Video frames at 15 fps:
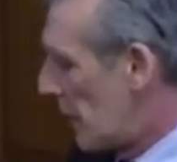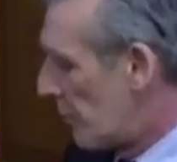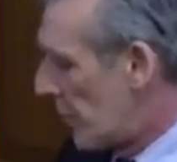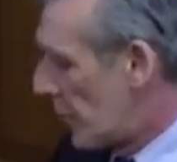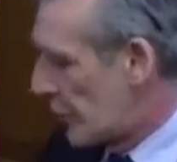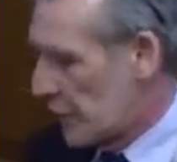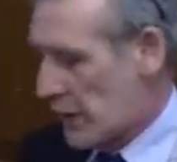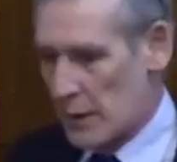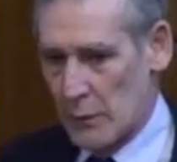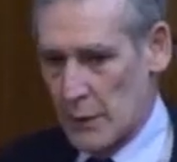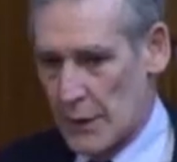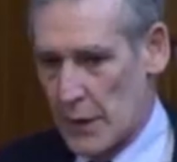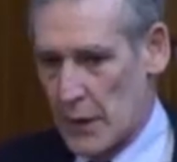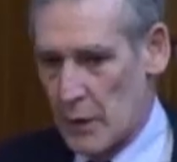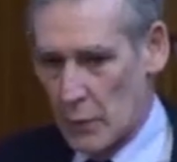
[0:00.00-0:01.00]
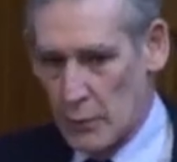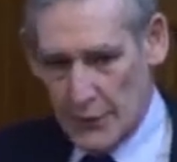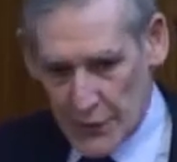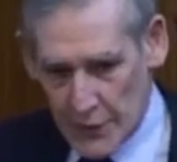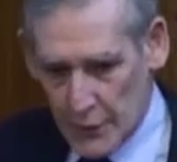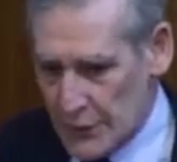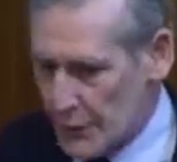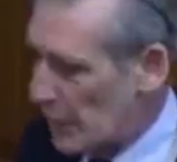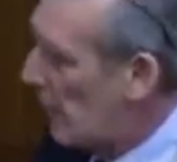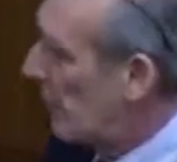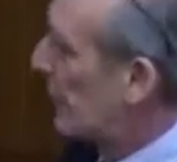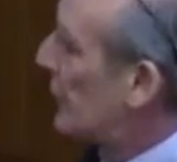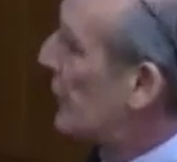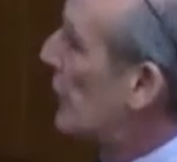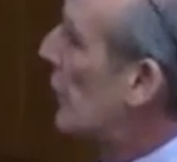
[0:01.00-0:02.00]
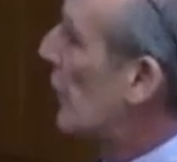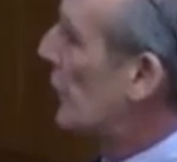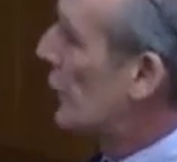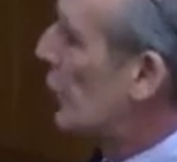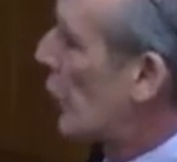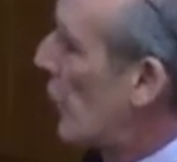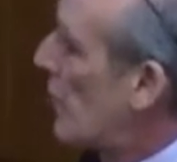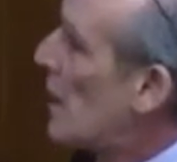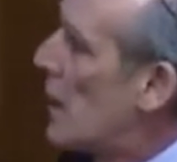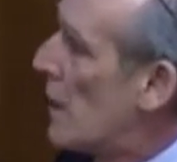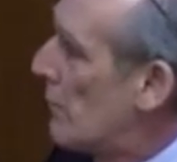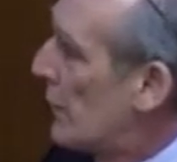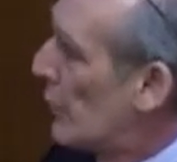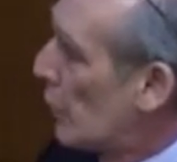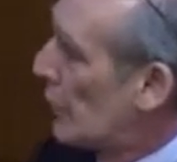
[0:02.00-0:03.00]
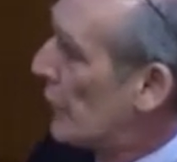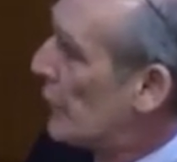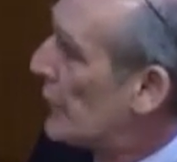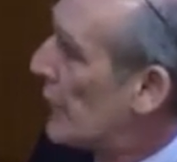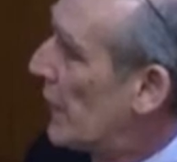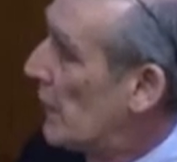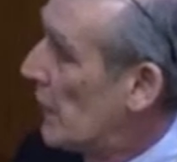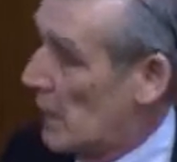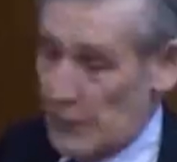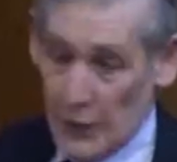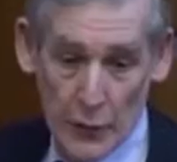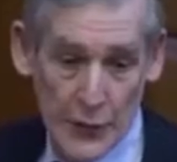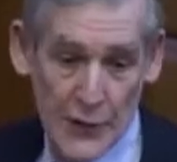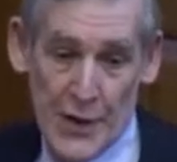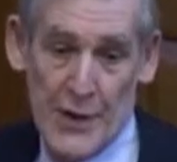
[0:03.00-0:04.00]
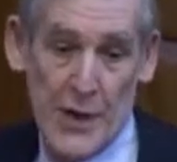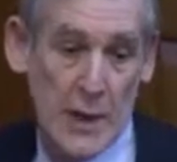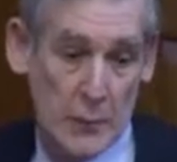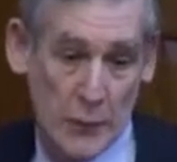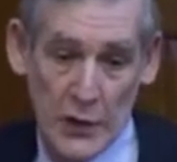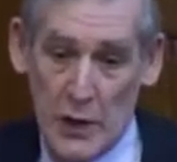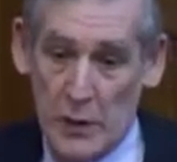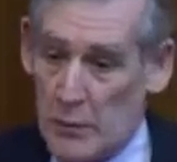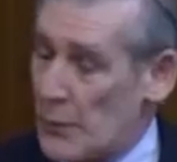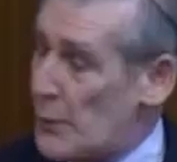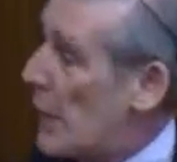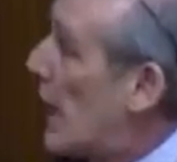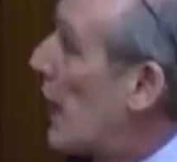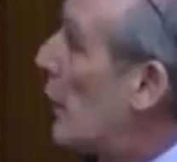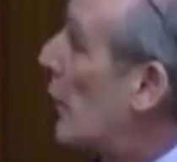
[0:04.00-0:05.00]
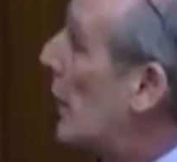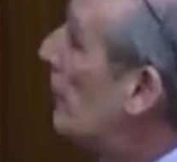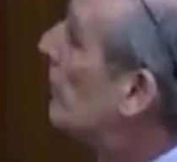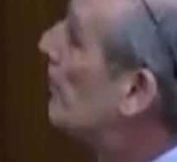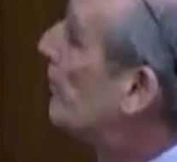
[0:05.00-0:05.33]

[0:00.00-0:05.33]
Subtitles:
project with a whole series of companies across Europe, but all using nickel titanium shape memory alloy.